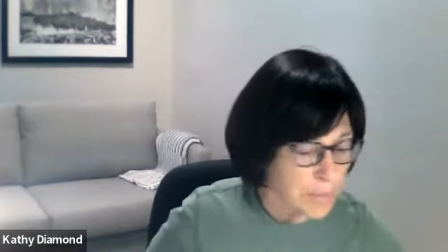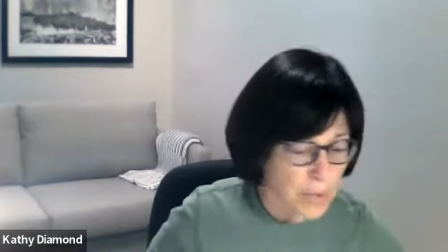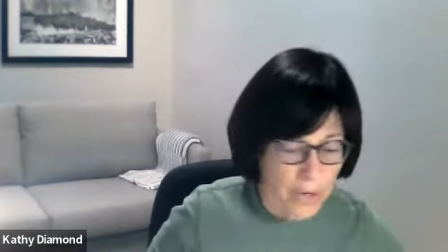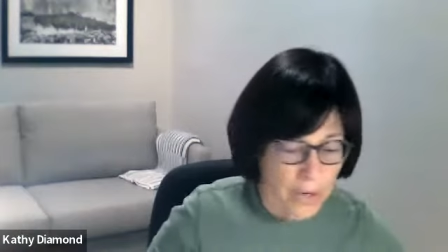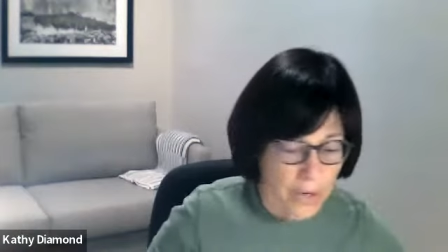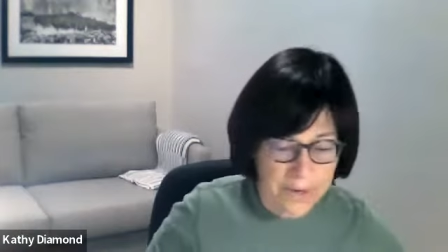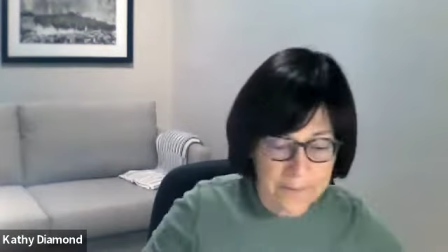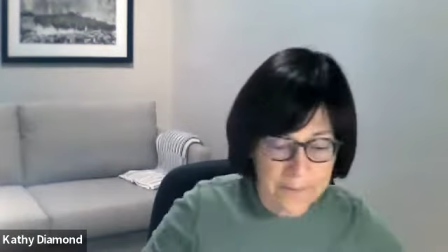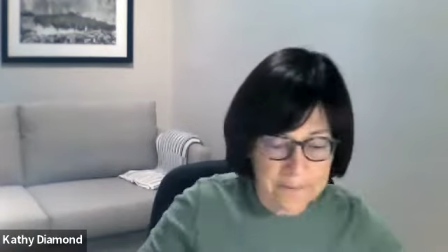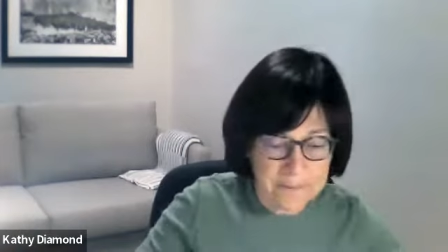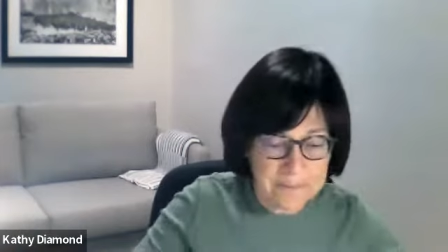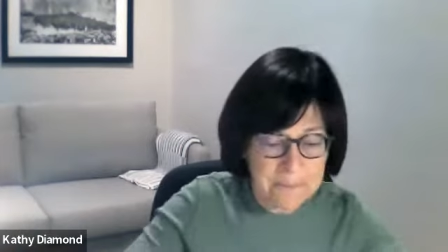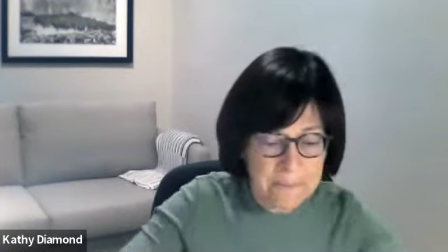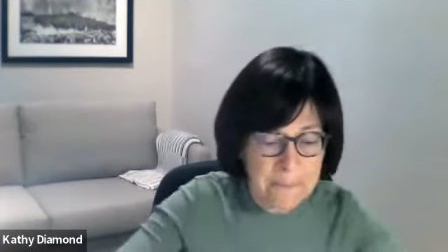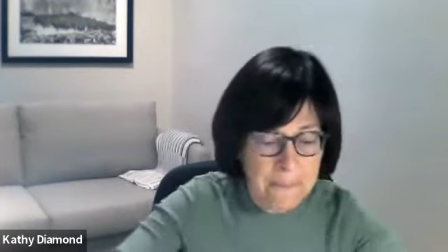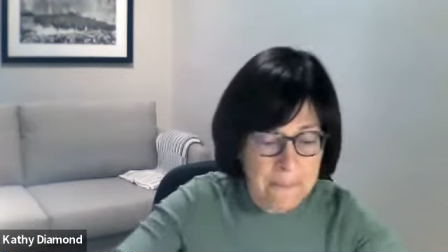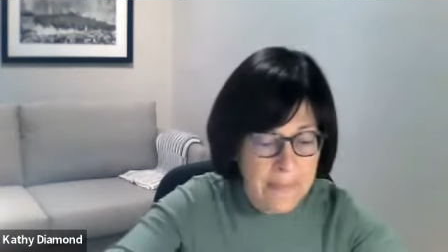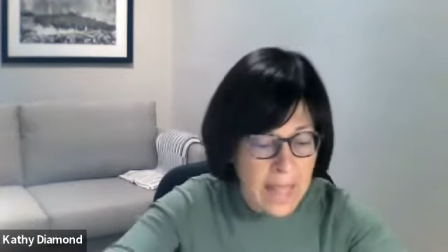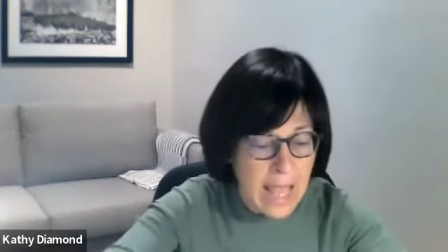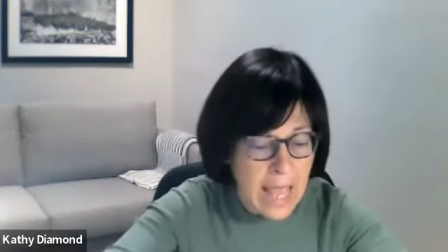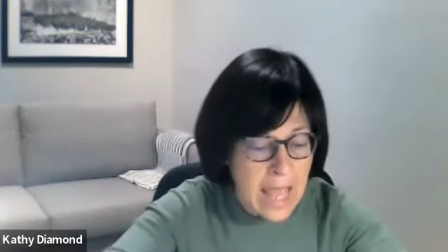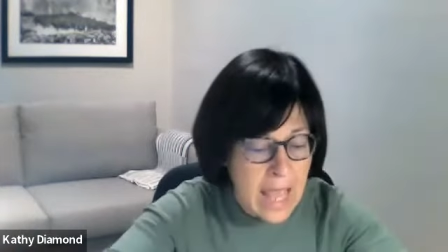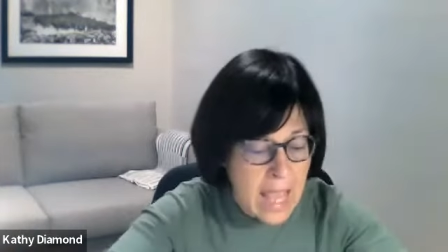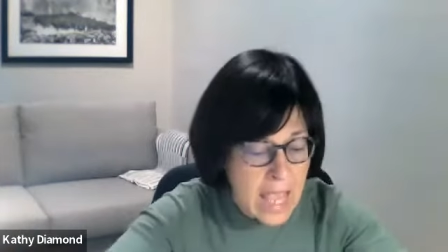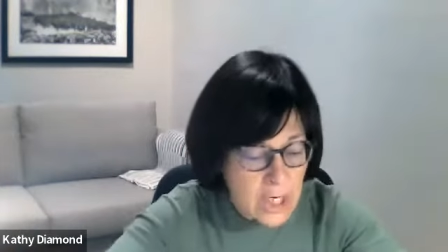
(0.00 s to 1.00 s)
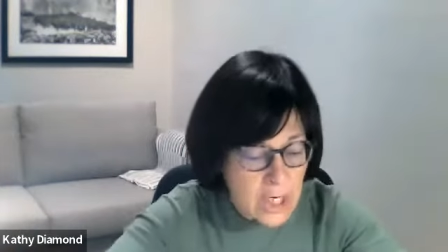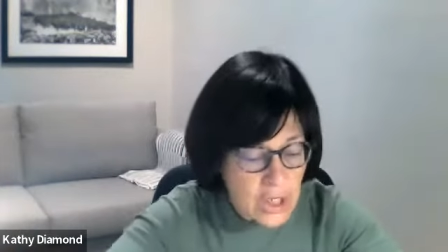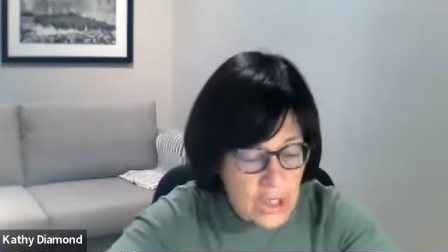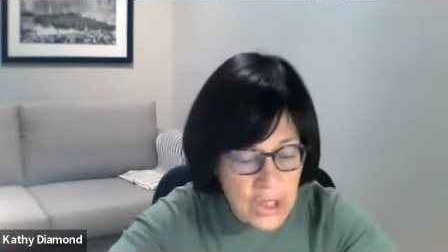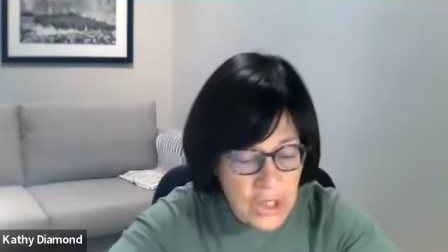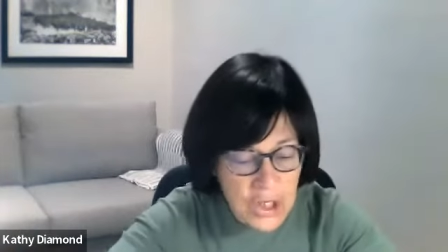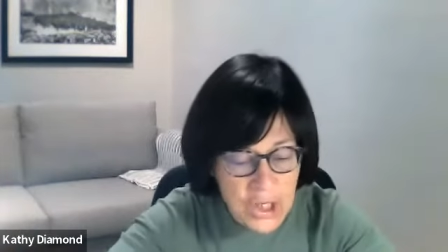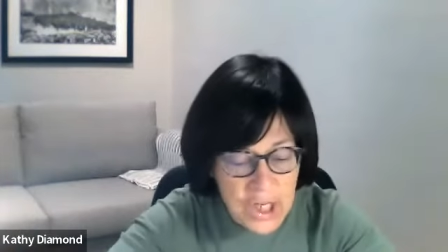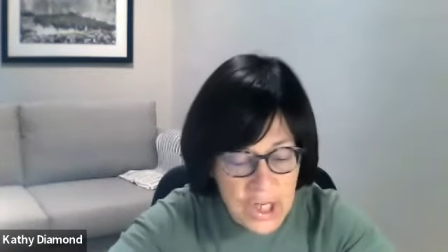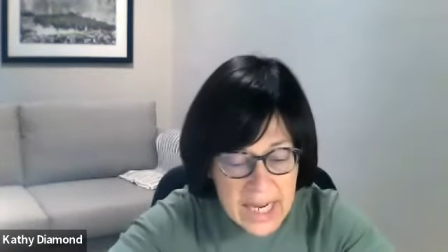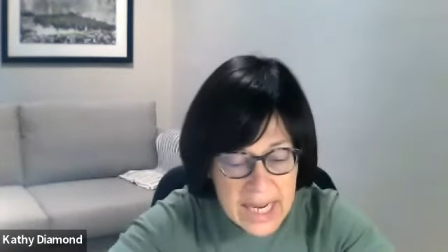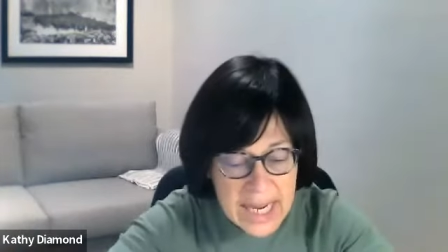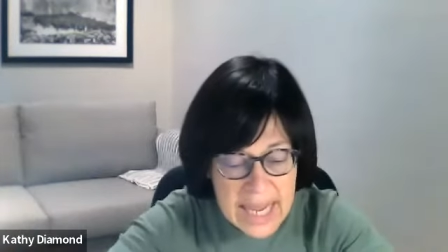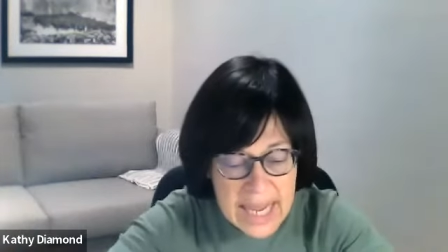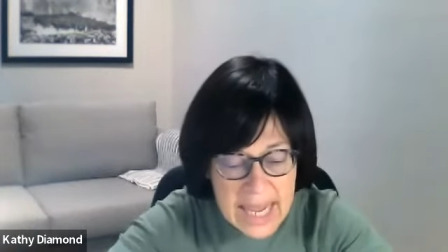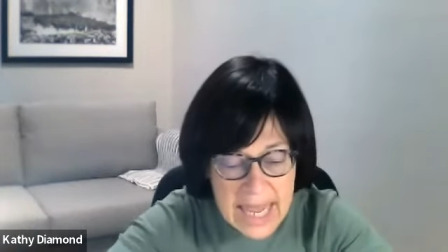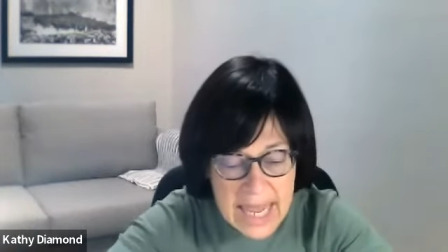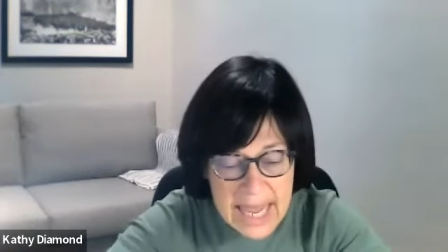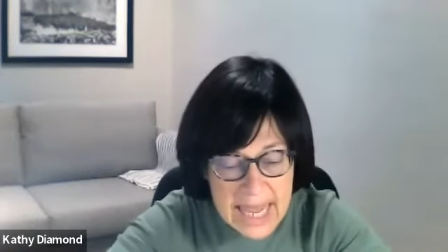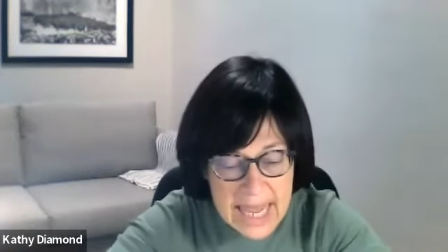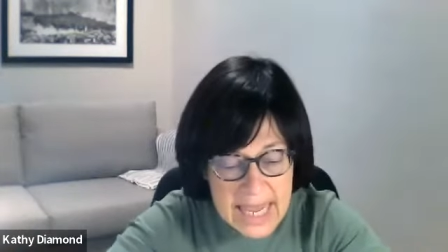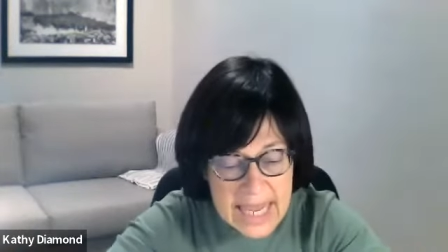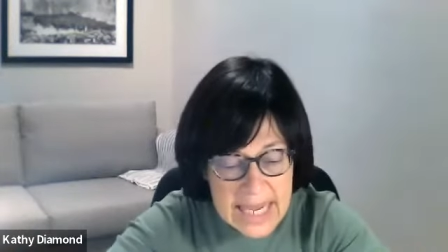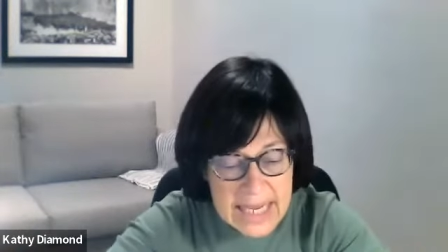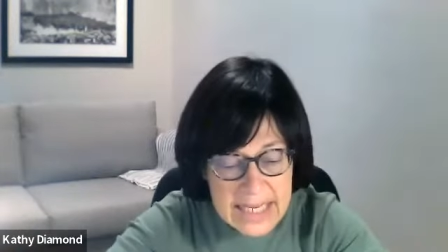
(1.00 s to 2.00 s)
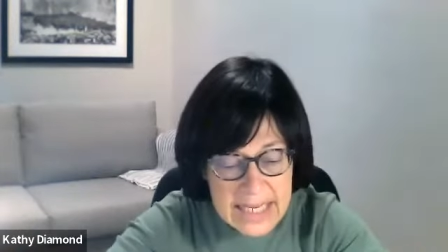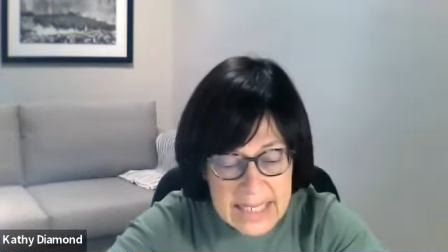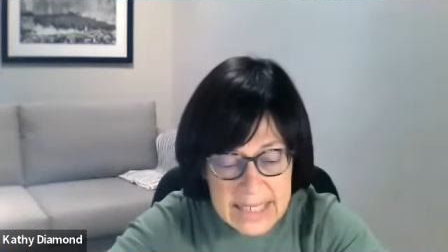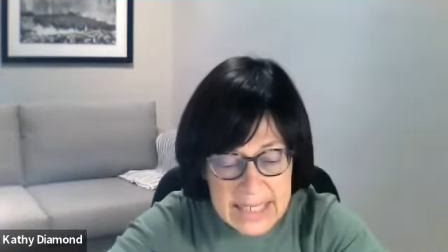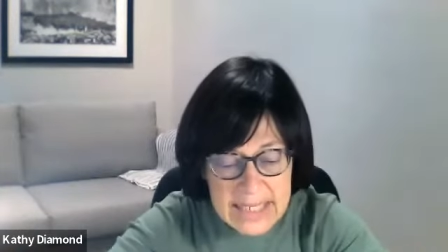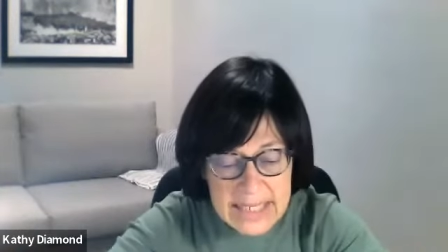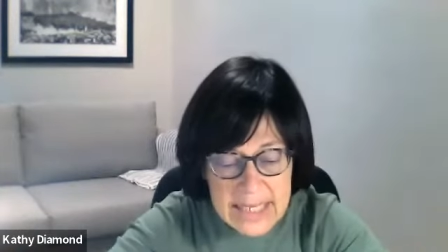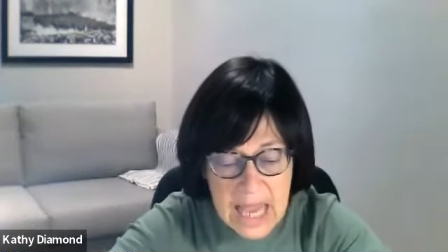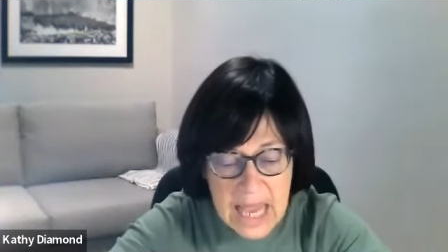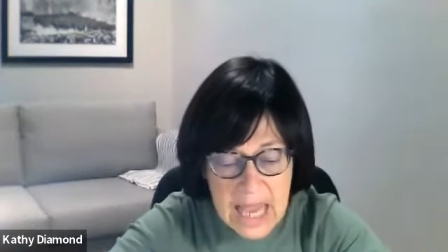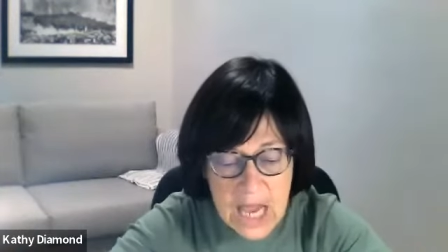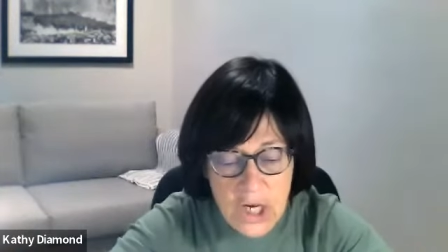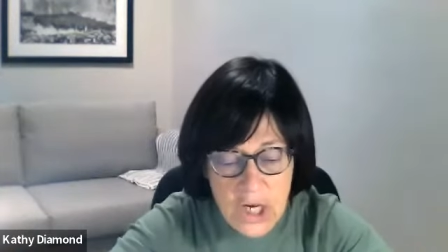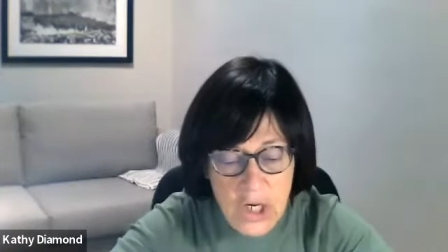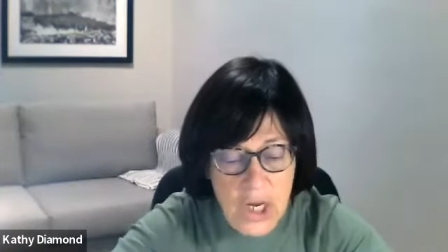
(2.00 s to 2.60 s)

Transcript: book she is